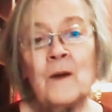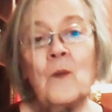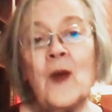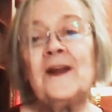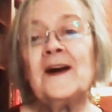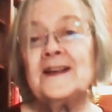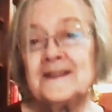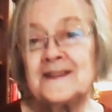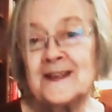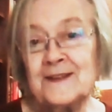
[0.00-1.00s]
when I
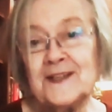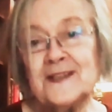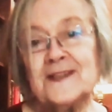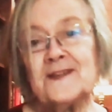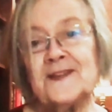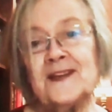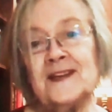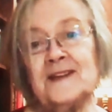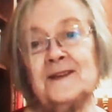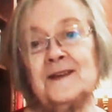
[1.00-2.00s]
delivered
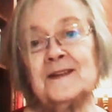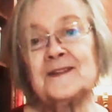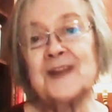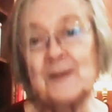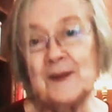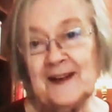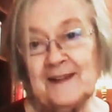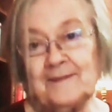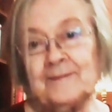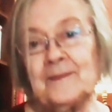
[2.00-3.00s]
the summary
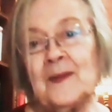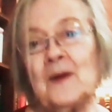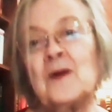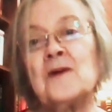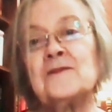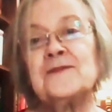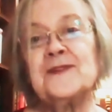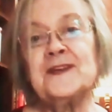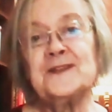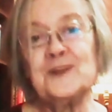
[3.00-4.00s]
of
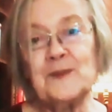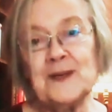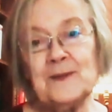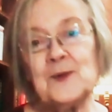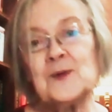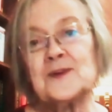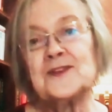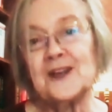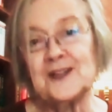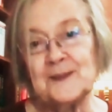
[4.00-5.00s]
the Supreme Court's
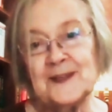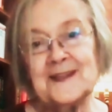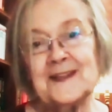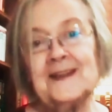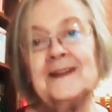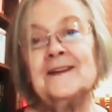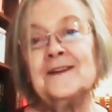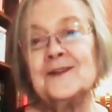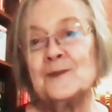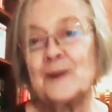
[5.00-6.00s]
judgment
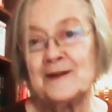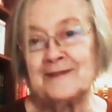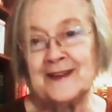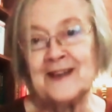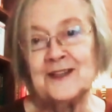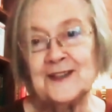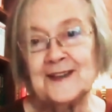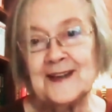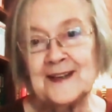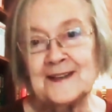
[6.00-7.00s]
in the prorogation
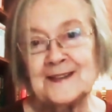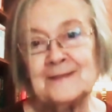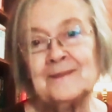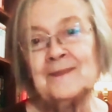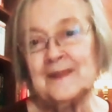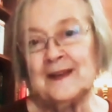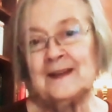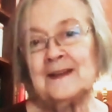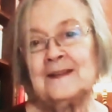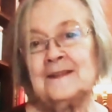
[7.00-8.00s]
case,
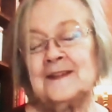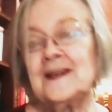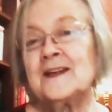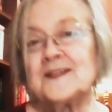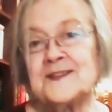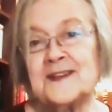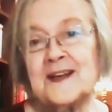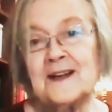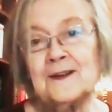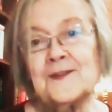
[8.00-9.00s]
the case that
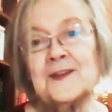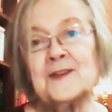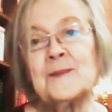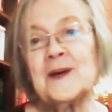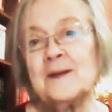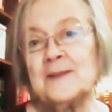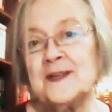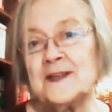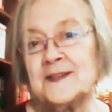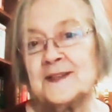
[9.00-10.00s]
held that the Prime
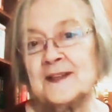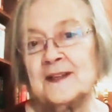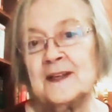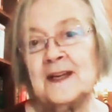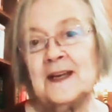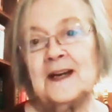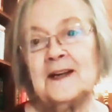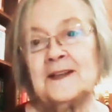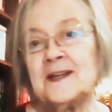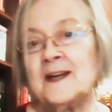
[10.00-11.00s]
Minister
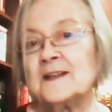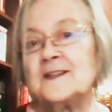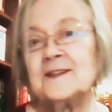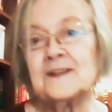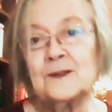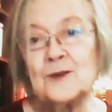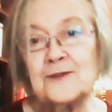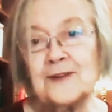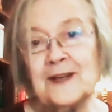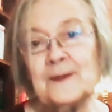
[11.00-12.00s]
had acted
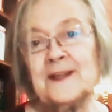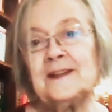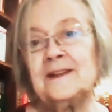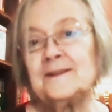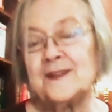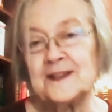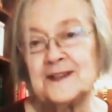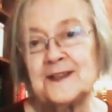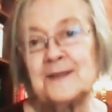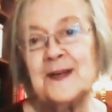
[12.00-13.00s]
unlawfully when he
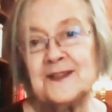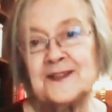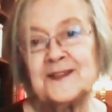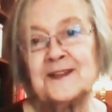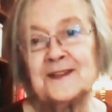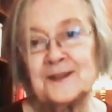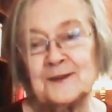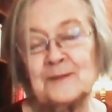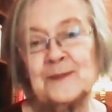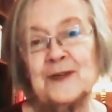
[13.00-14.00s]
advised Her Majesty
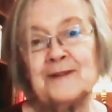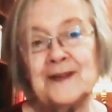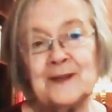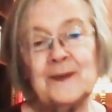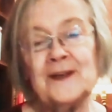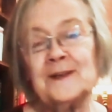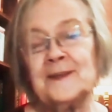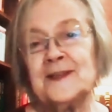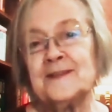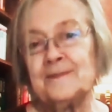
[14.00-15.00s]
to prorogue
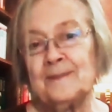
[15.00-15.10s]
Parliament,